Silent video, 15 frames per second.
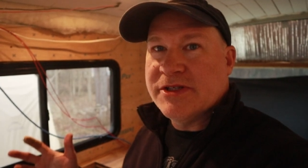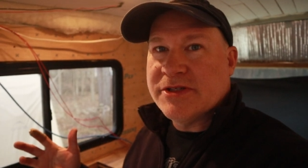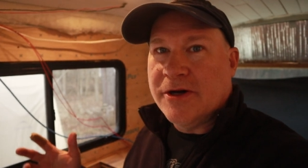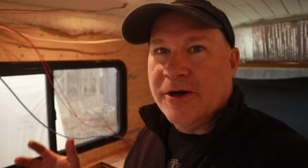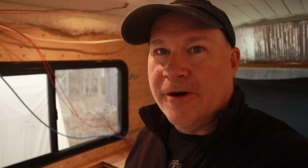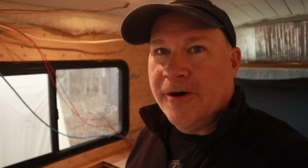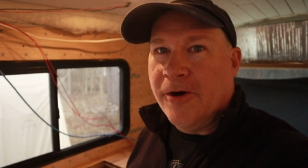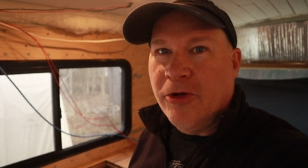we
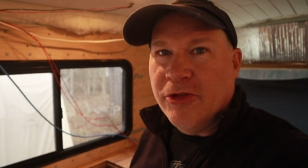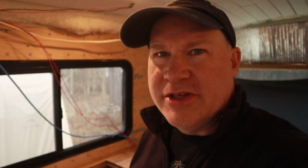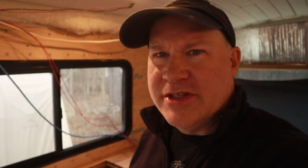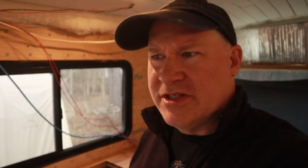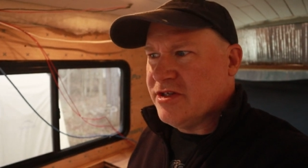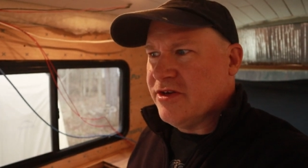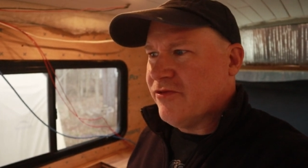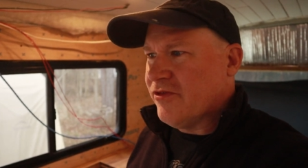saw all
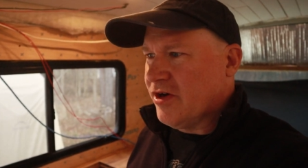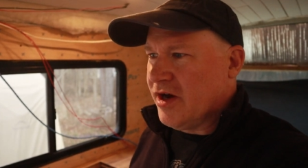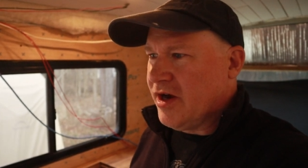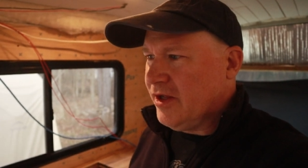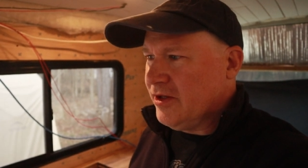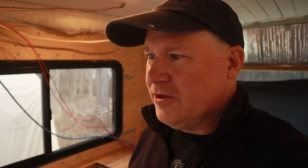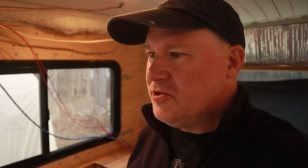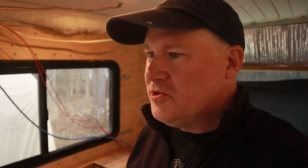these different
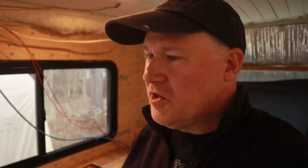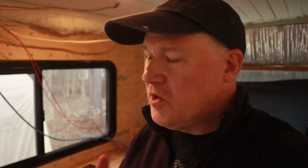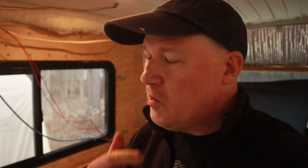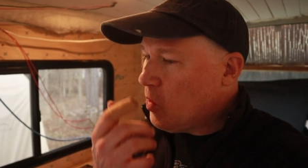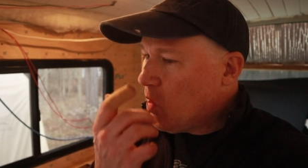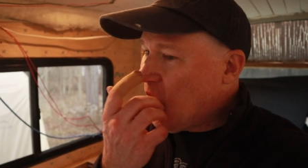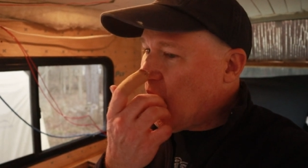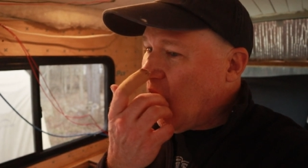colors in
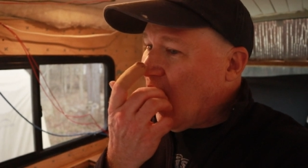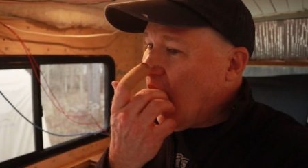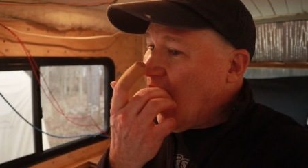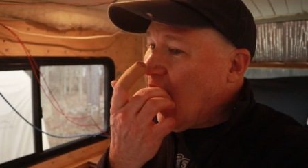the wood,